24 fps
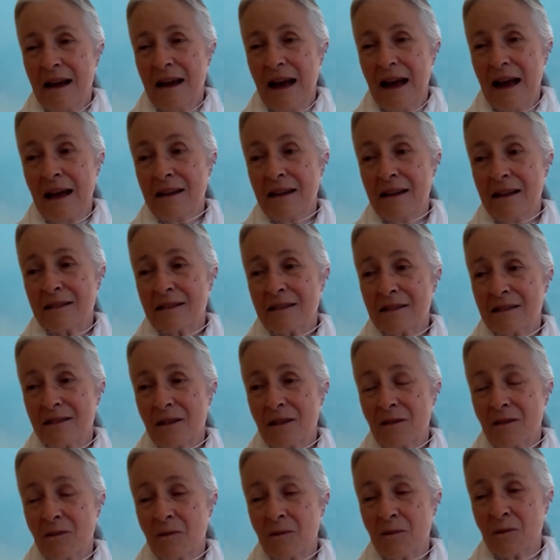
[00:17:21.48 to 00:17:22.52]
And
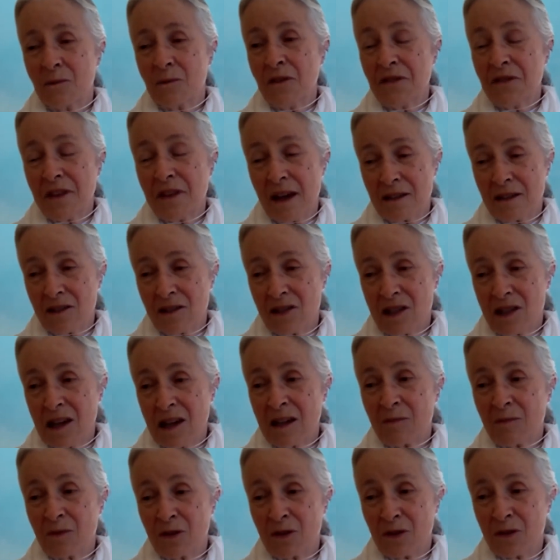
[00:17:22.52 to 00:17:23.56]
with that
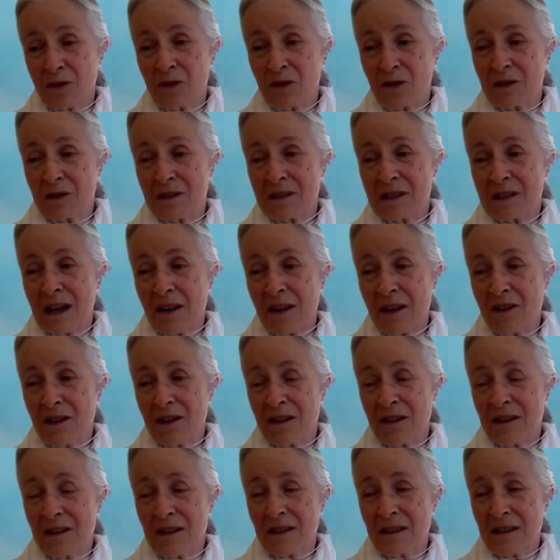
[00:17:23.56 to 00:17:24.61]
same girl,
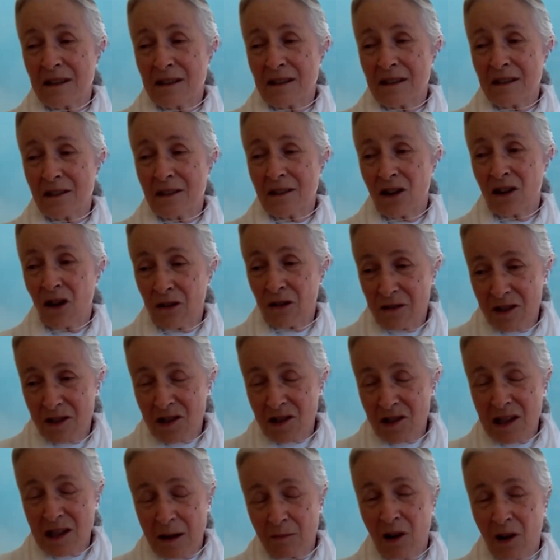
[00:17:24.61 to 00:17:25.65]
along the
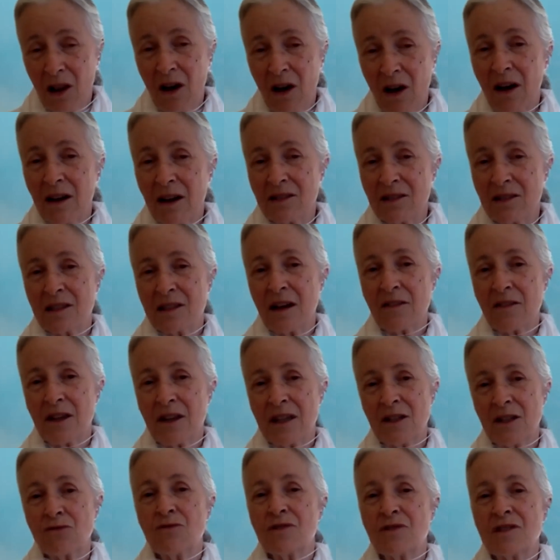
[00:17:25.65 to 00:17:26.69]
same lines, another
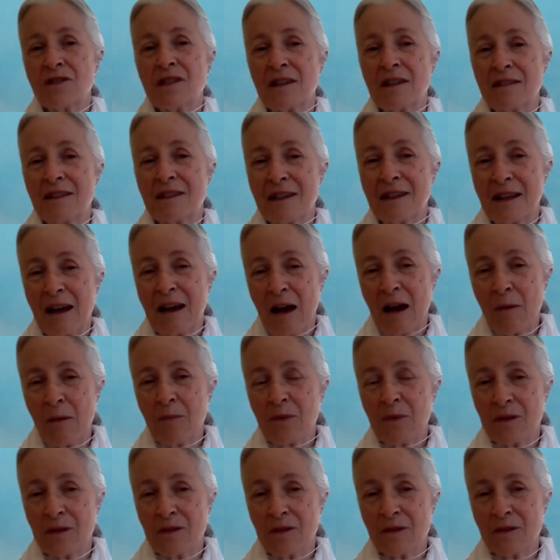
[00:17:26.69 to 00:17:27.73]
interesting thing
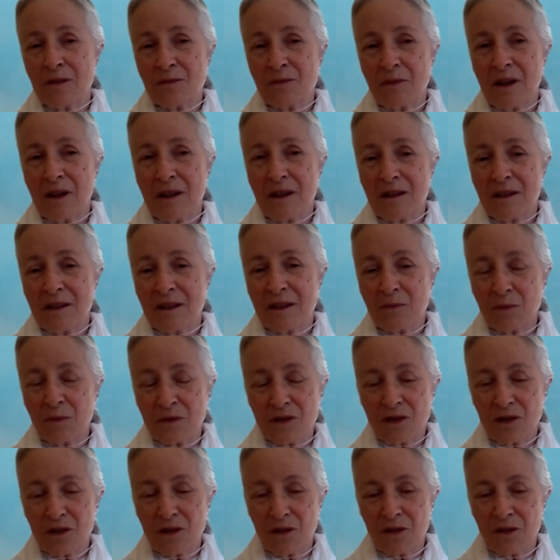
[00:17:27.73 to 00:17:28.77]
happened when it
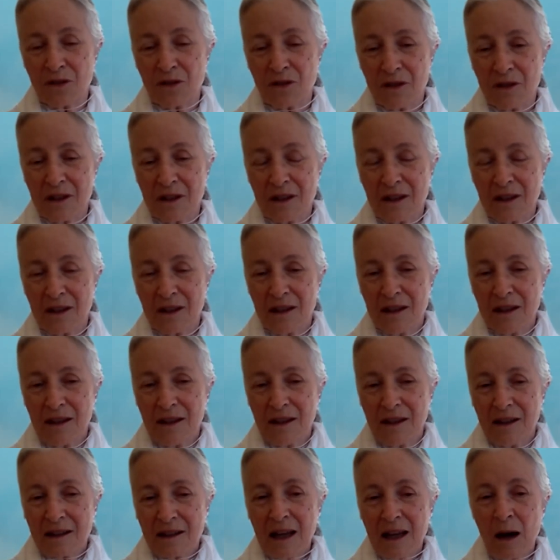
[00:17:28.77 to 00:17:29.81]
was her
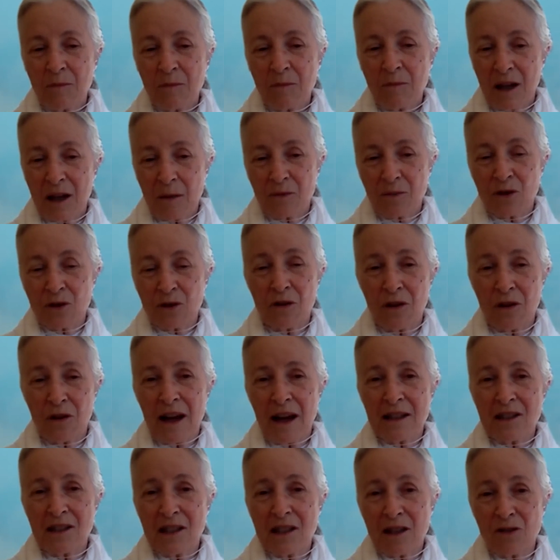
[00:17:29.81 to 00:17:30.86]
coming up to her
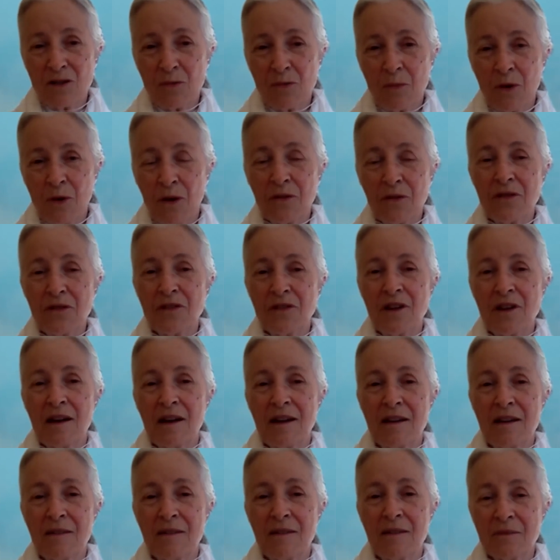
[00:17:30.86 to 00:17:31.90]
18th
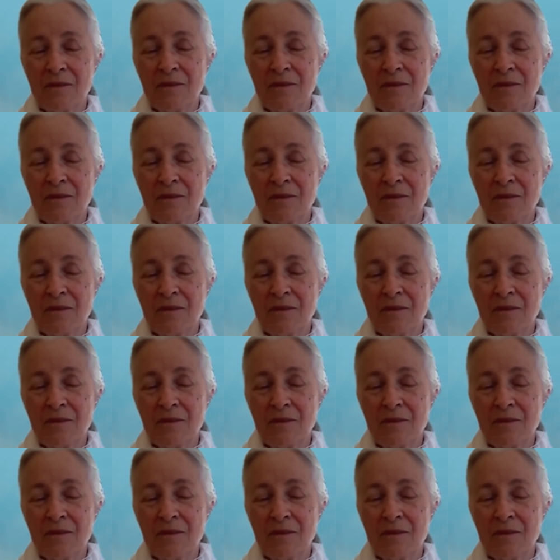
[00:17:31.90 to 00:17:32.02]
birthday,